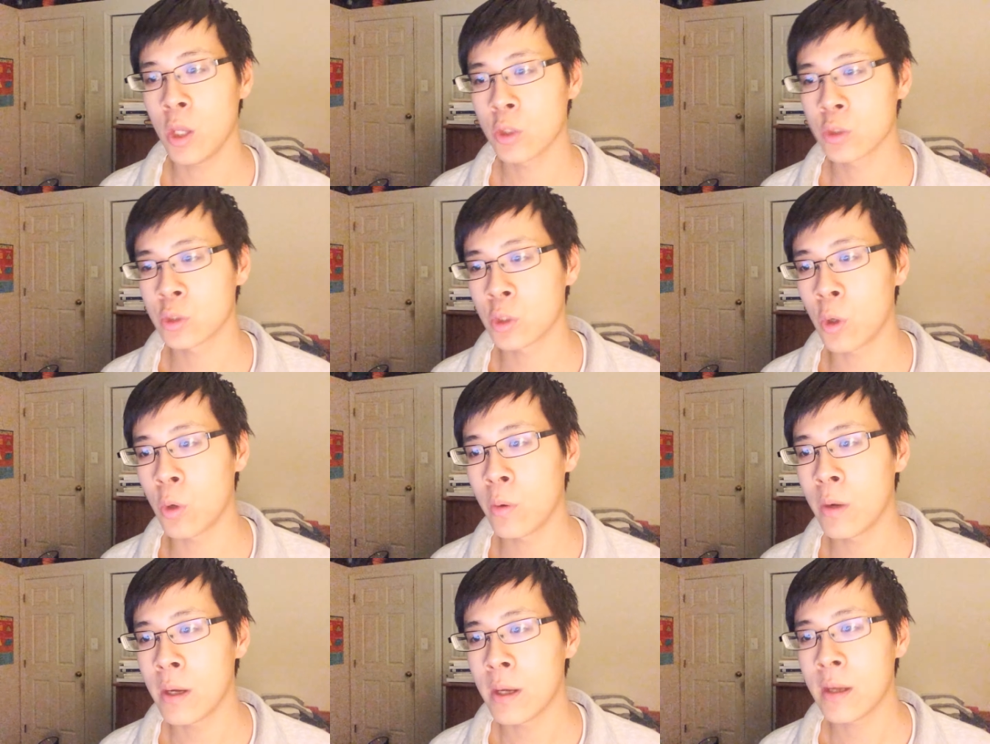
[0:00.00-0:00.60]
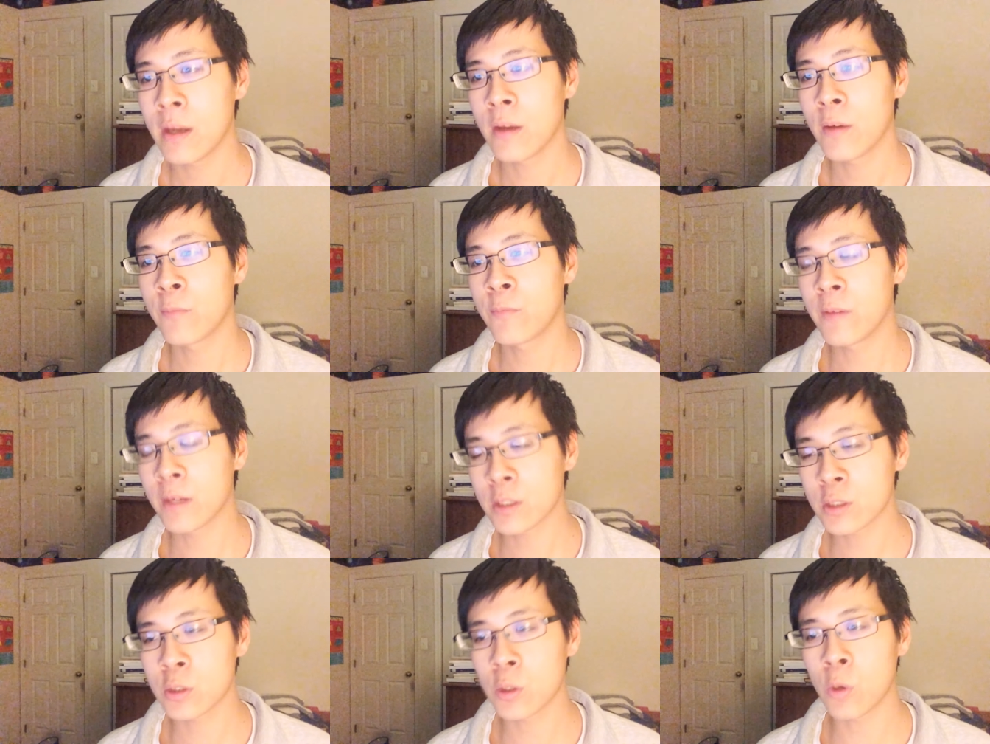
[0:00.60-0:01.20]
So
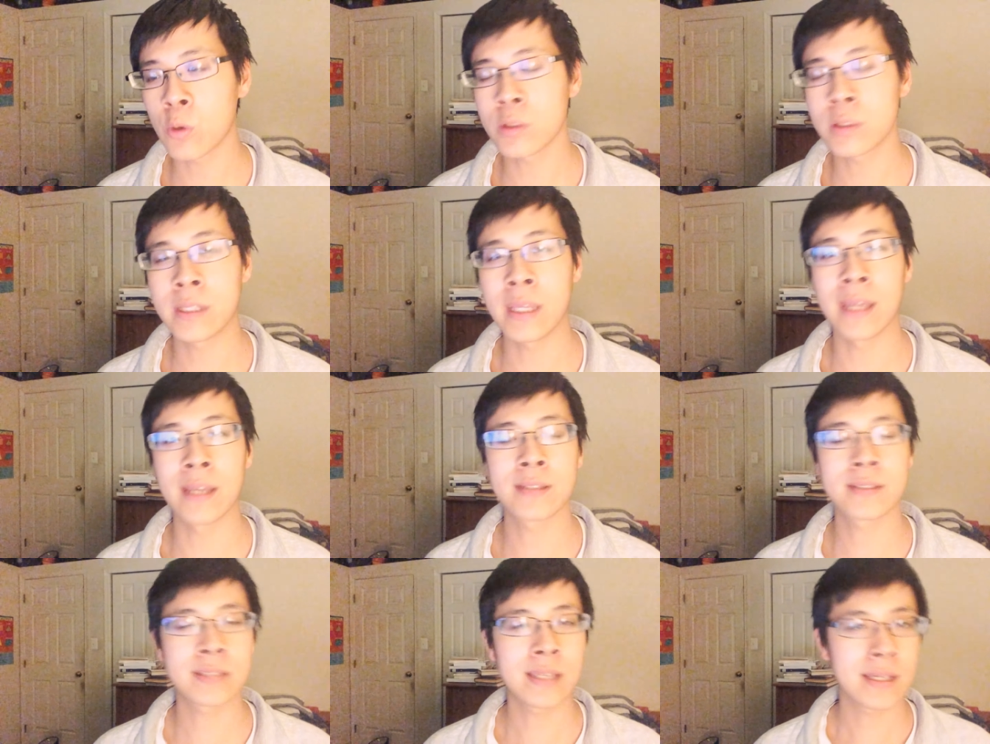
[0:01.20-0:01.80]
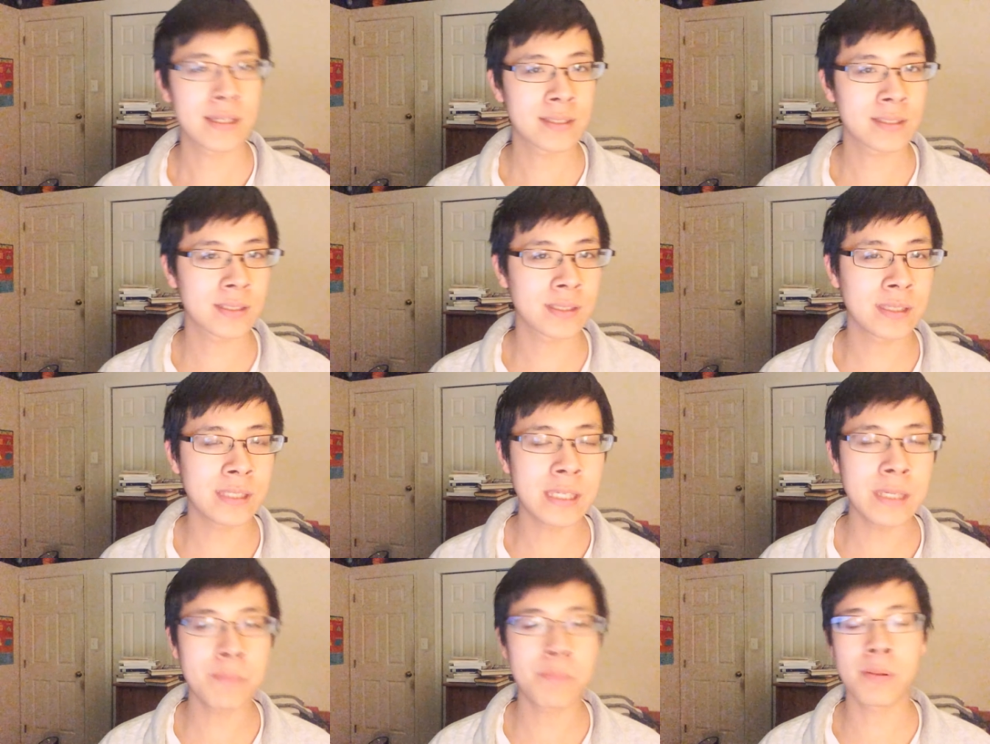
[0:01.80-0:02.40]
fix those things.
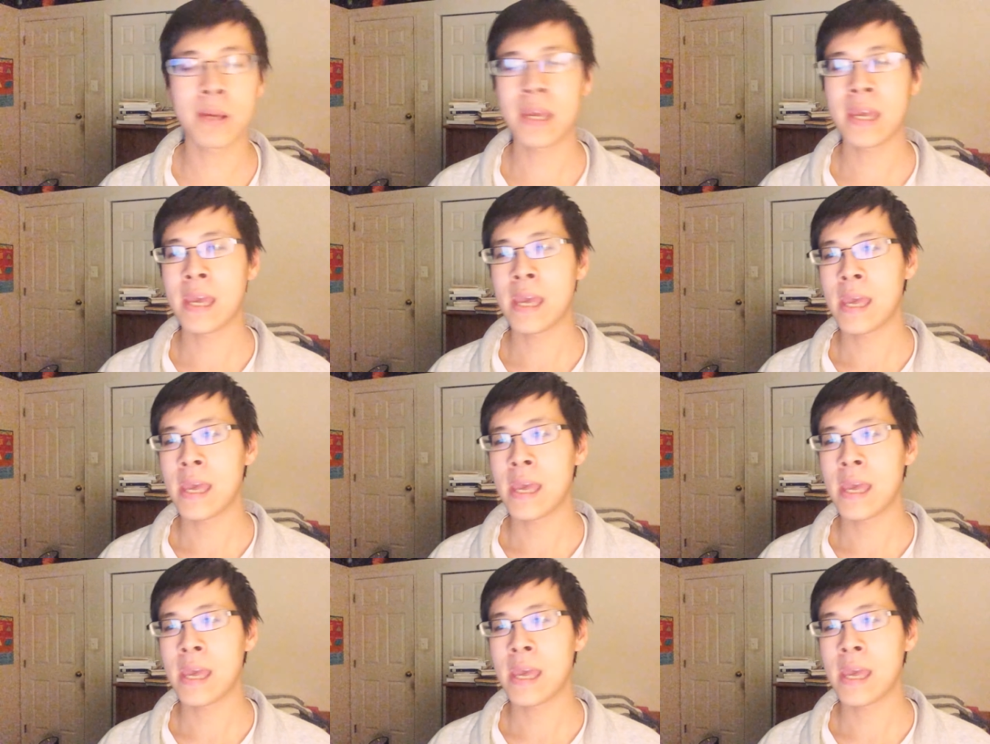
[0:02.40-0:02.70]
Sleep,